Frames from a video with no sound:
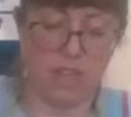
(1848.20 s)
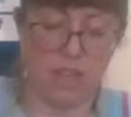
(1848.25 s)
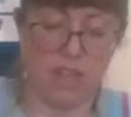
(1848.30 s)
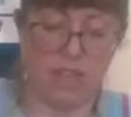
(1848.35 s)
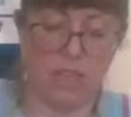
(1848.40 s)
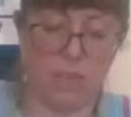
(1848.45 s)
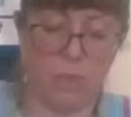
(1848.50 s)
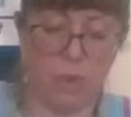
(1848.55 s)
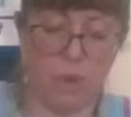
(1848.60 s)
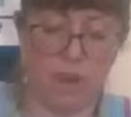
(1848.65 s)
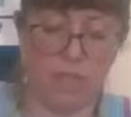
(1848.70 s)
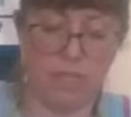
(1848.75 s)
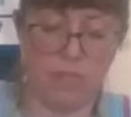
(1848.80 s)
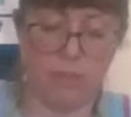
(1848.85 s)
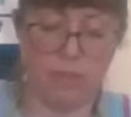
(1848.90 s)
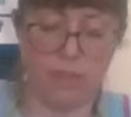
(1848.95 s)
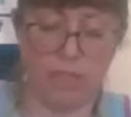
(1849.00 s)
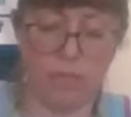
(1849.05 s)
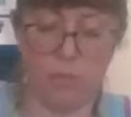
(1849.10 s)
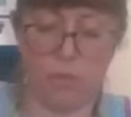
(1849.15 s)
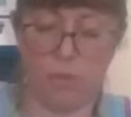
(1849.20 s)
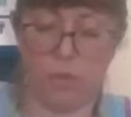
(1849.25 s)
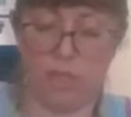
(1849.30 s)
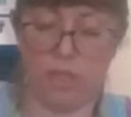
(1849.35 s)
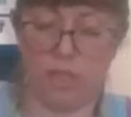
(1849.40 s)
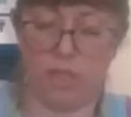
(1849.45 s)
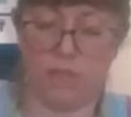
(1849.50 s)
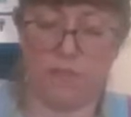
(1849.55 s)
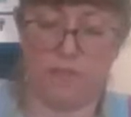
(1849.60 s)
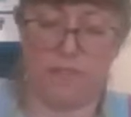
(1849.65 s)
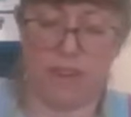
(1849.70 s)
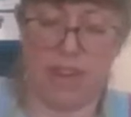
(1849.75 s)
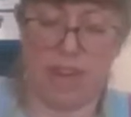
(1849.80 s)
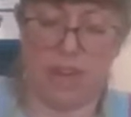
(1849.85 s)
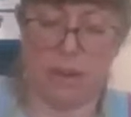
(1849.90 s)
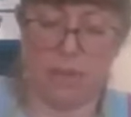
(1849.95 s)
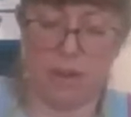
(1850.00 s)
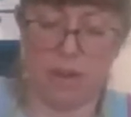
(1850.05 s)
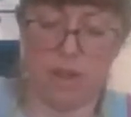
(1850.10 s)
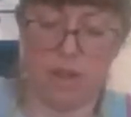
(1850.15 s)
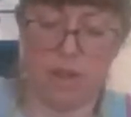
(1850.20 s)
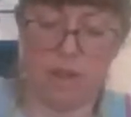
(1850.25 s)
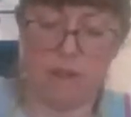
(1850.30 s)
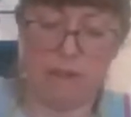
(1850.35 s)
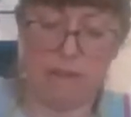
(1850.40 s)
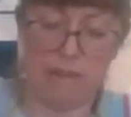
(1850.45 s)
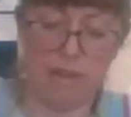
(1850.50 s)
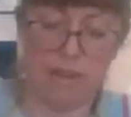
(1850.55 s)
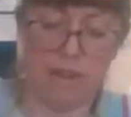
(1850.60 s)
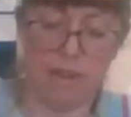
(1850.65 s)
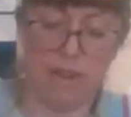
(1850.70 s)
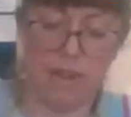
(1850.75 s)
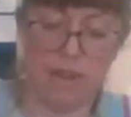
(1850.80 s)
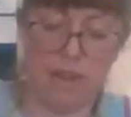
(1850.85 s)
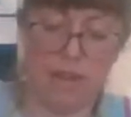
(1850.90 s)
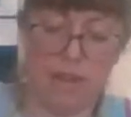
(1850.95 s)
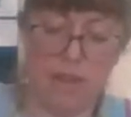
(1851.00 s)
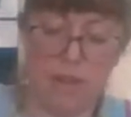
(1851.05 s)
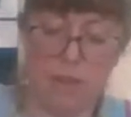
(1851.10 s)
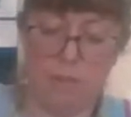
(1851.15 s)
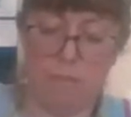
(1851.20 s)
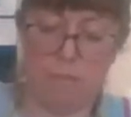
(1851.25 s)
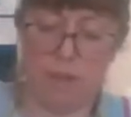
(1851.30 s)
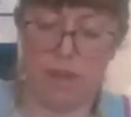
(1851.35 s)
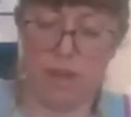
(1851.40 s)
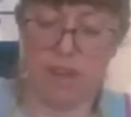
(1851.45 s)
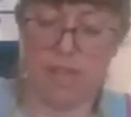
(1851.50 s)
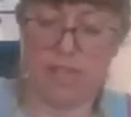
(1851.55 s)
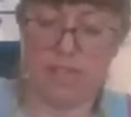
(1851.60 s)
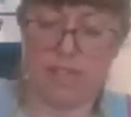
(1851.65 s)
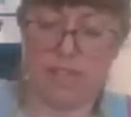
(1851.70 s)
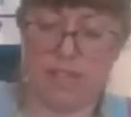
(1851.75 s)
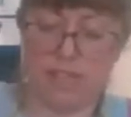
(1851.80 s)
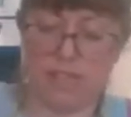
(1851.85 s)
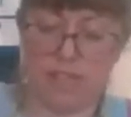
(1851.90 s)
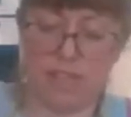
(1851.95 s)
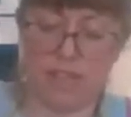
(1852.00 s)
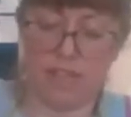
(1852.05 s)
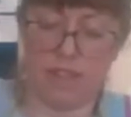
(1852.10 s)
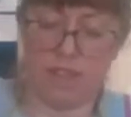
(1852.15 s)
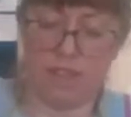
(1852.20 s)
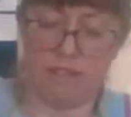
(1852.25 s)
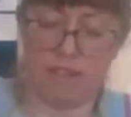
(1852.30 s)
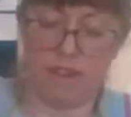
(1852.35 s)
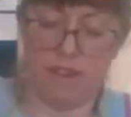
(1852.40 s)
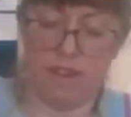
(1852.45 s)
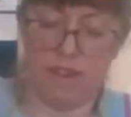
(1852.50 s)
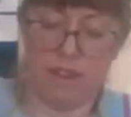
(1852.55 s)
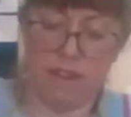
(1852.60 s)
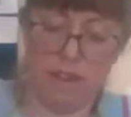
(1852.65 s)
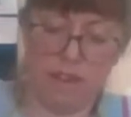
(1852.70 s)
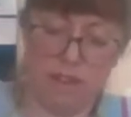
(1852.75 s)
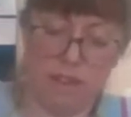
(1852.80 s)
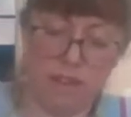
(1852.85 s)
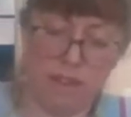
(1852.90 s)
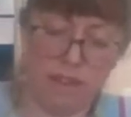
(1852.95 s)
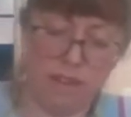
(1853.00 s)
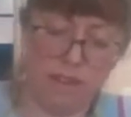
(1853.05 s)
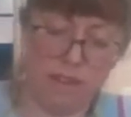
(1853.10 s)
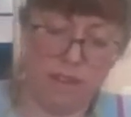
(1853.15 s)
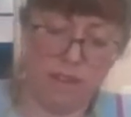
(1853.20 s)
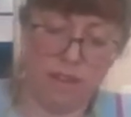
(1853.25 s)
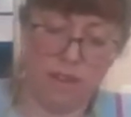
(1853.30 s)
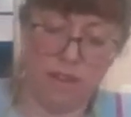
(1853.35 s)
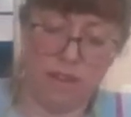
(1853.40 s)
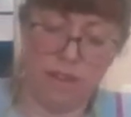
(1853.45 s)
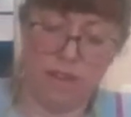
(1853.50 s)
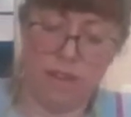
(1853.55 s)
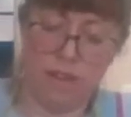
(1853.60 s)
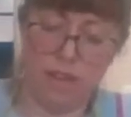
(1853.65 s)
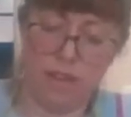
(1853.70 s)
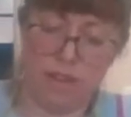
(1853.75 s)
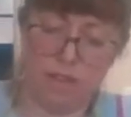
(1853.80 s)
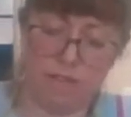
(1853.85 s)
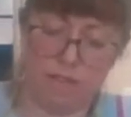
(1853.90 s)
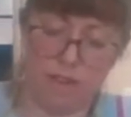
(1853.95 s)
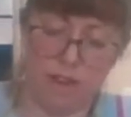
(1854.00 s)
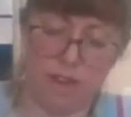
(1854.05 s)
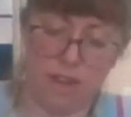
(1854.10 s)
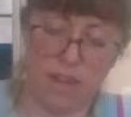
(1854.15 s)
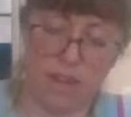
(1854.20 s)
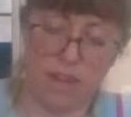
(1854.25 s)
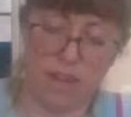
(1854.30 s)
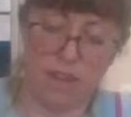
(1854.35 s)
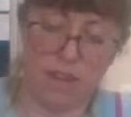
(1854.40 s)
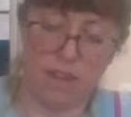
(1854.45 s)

you need twice as much water as flour. But let's test that theory. 3,